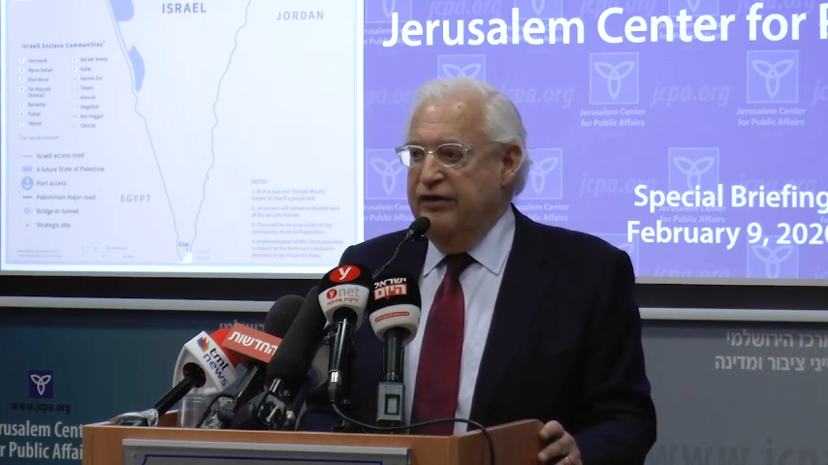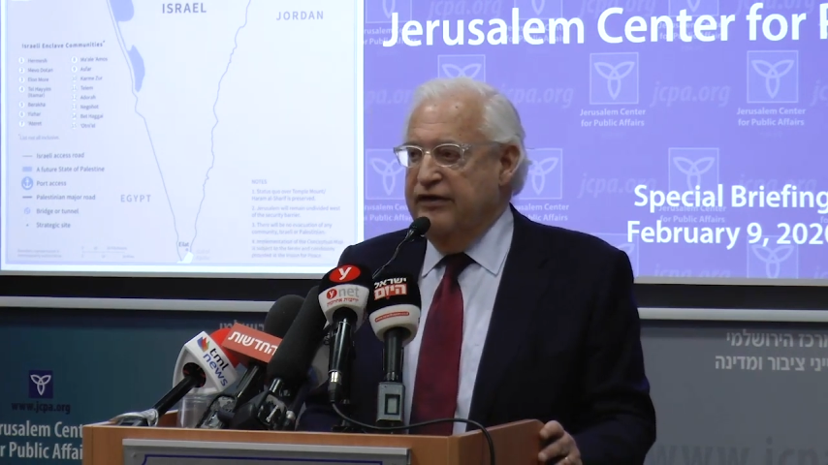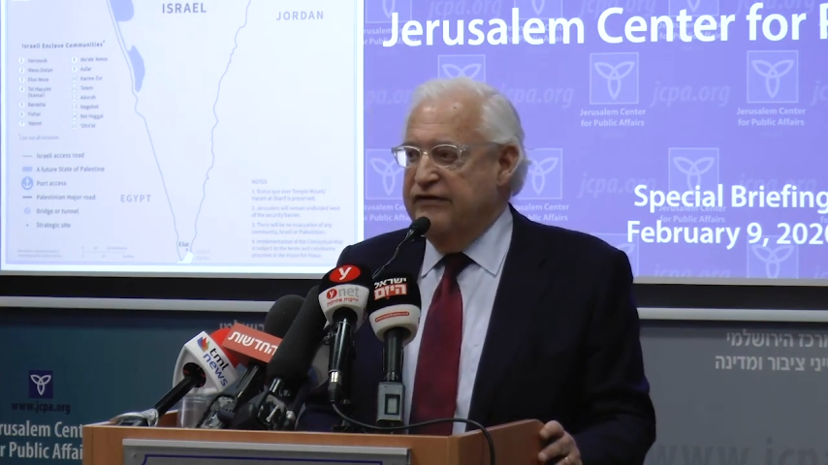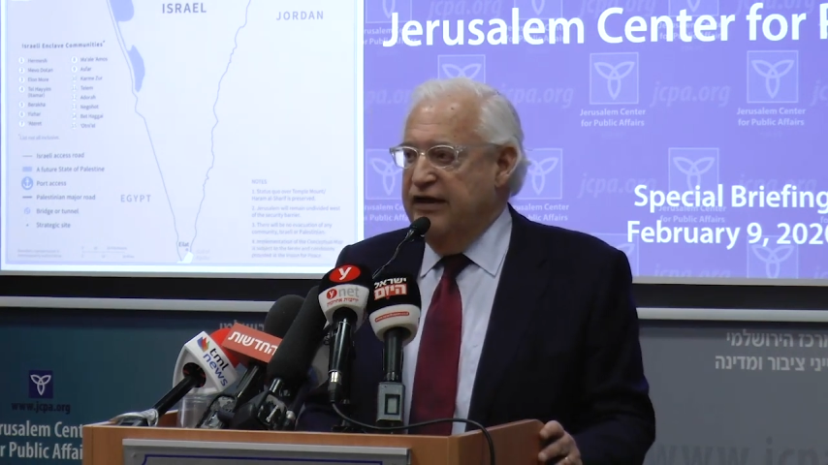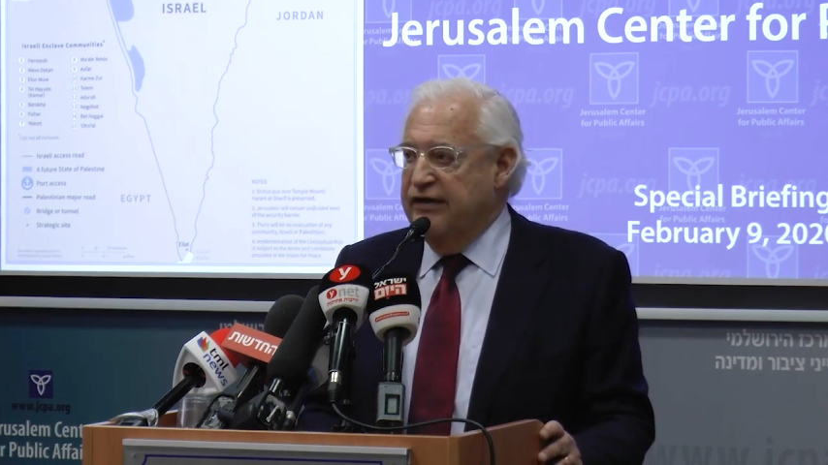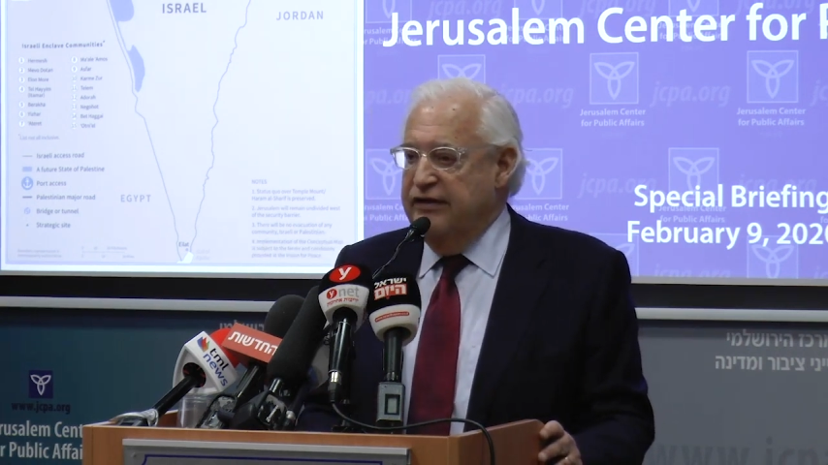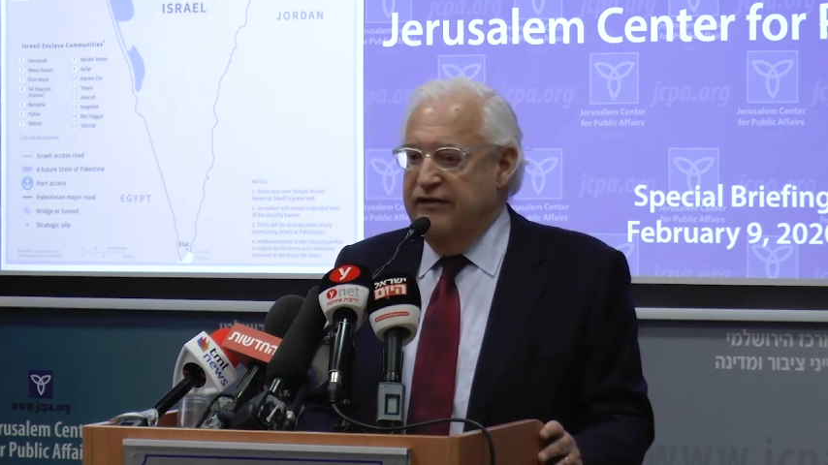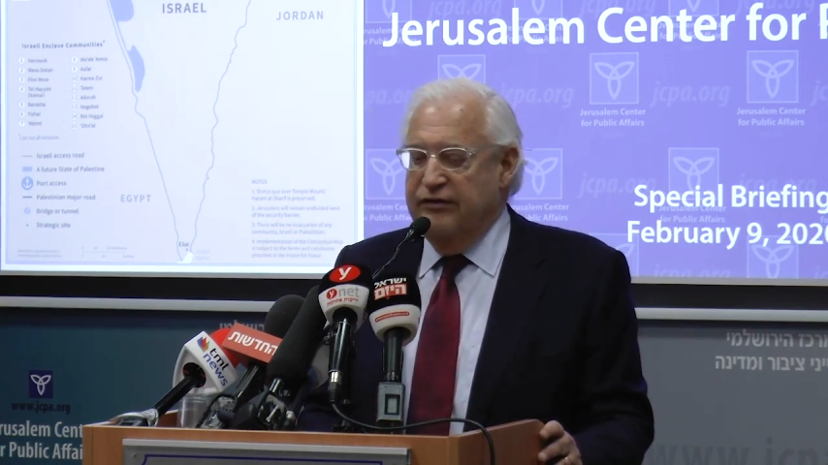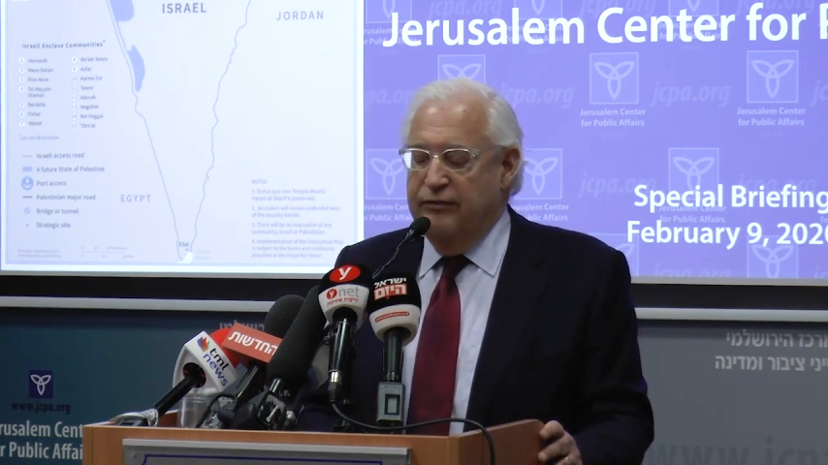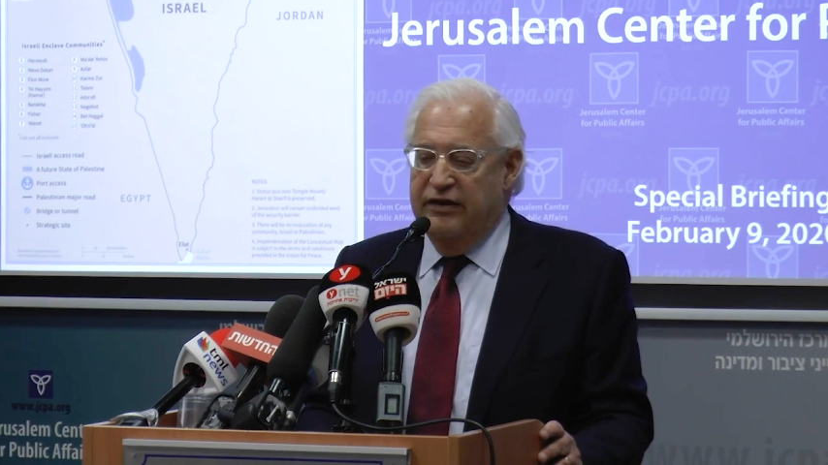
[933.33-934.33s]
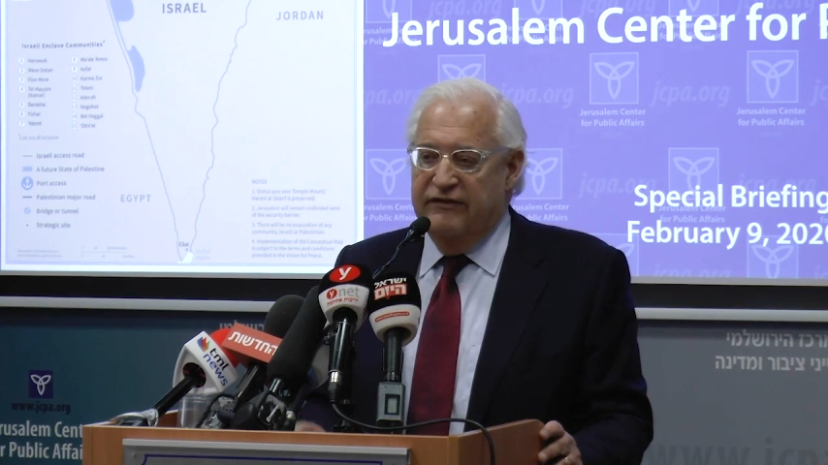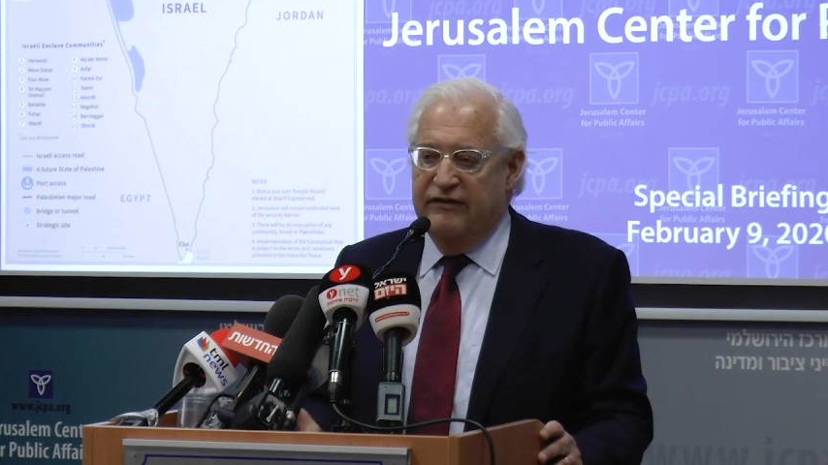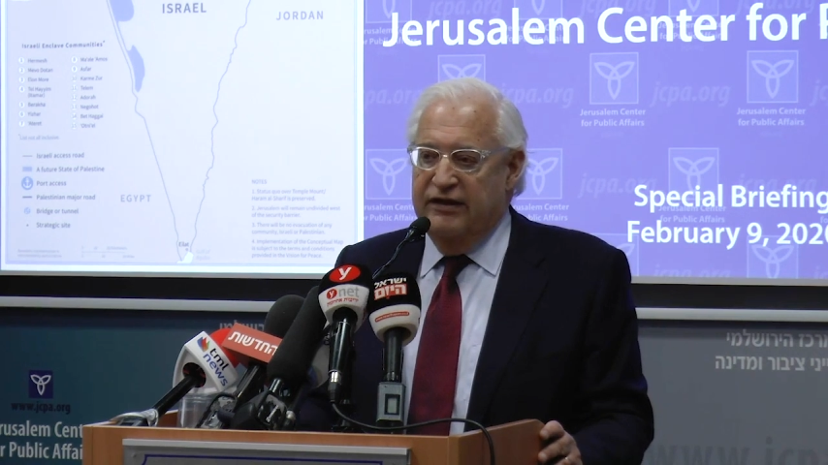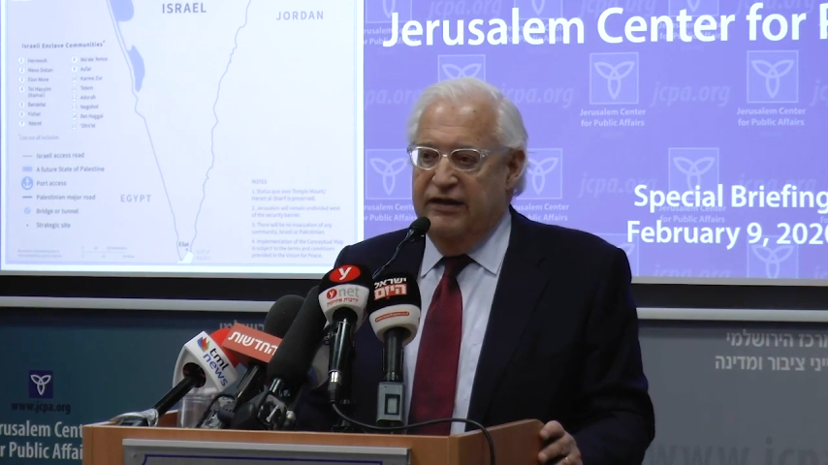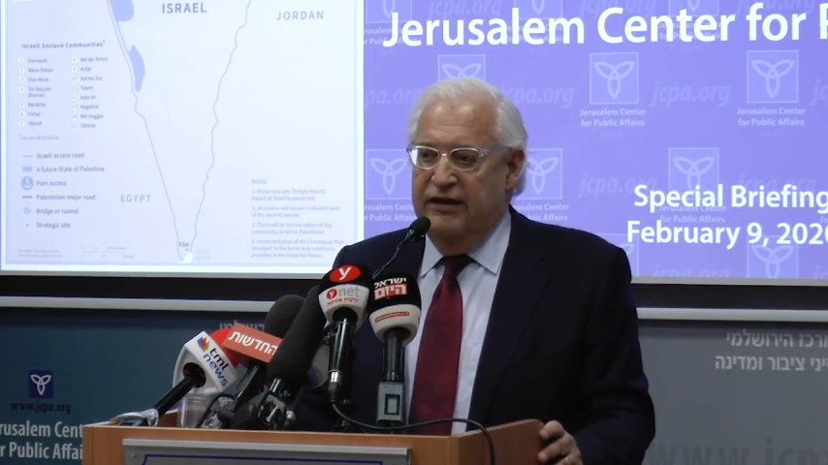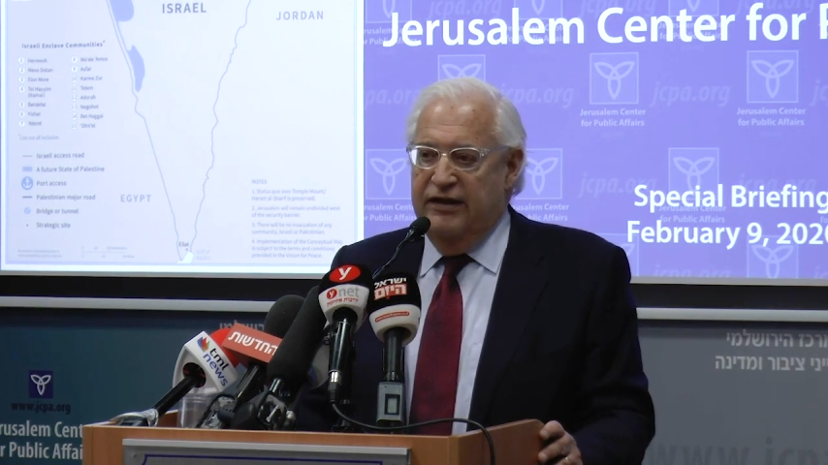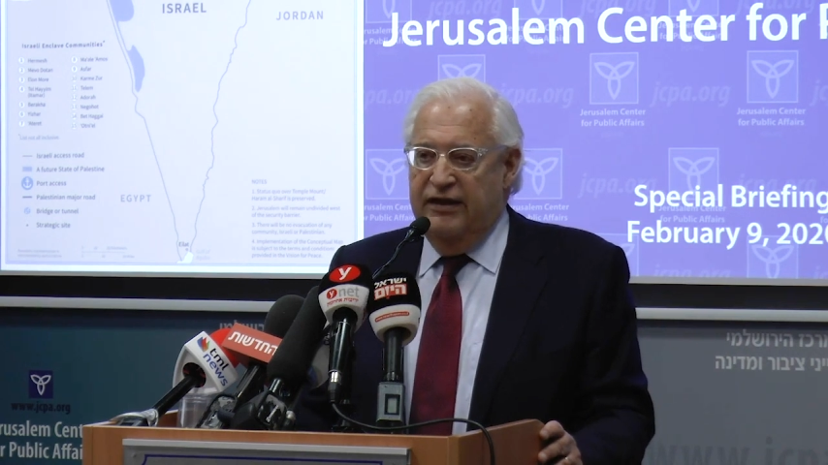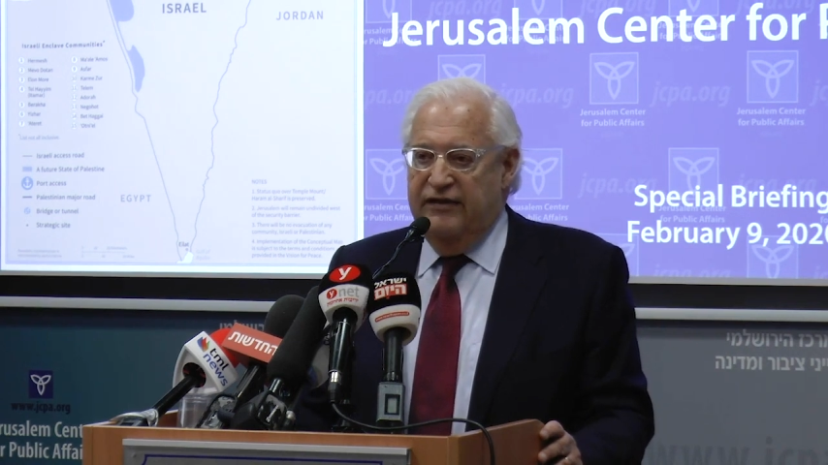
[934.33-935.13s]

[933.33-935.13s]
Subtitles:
north to south and east to west